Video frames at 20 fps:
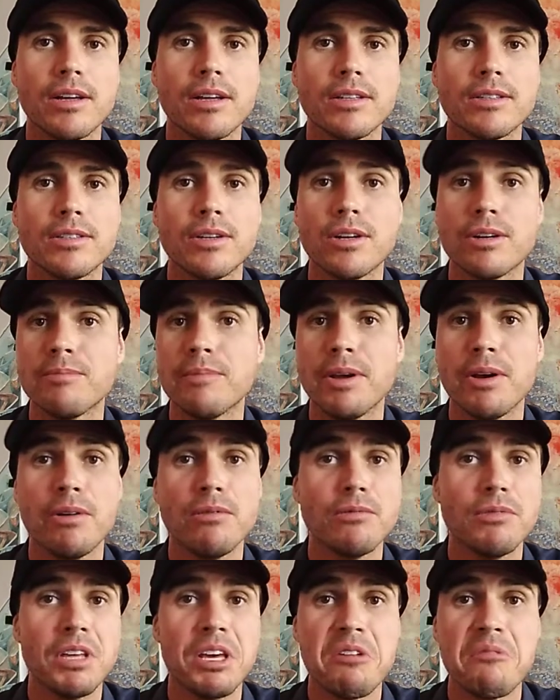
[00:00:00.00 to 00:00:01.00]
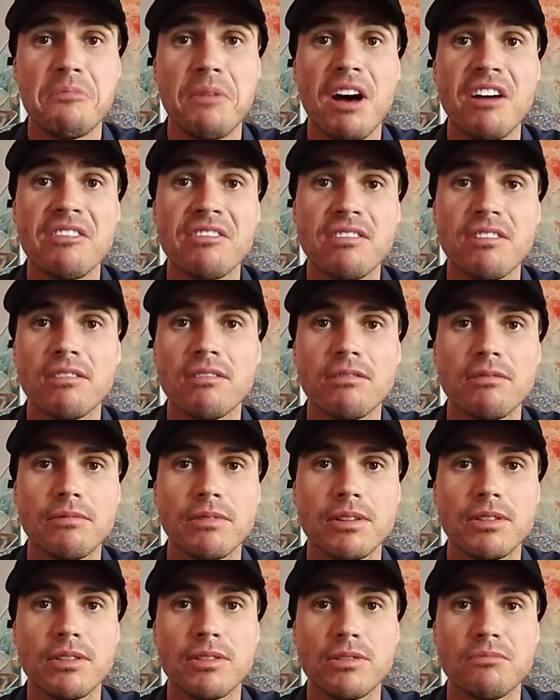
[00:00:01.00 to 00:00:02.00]
Took me only a month
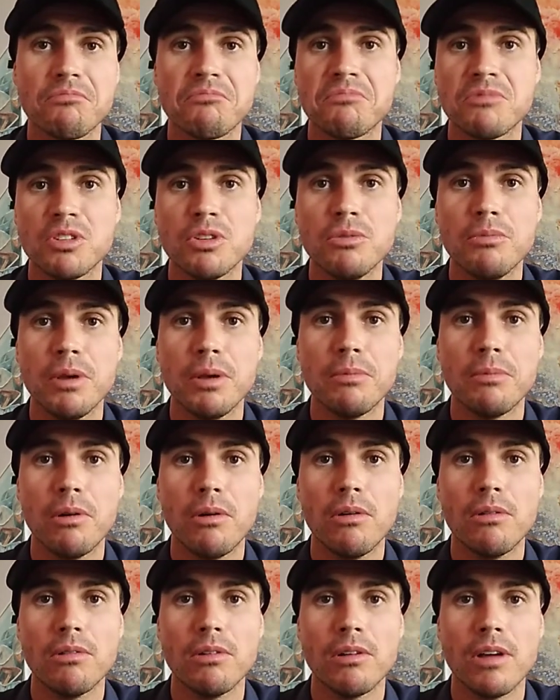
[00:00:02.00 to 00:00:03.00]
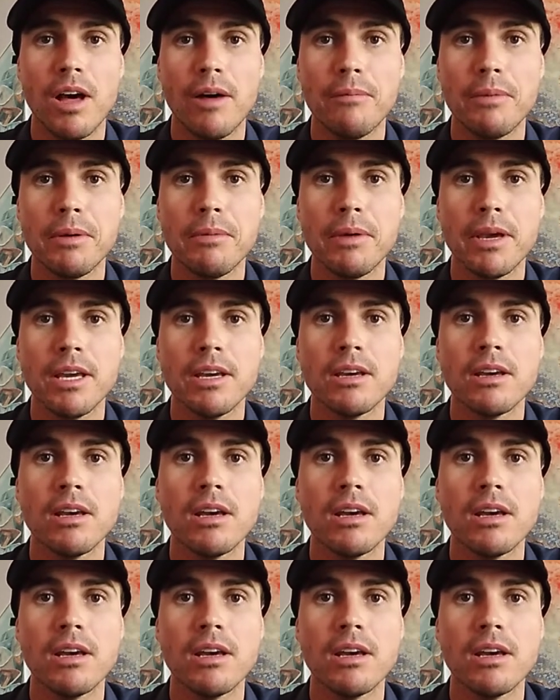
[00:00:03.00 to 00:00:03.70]
with 2 people helping me.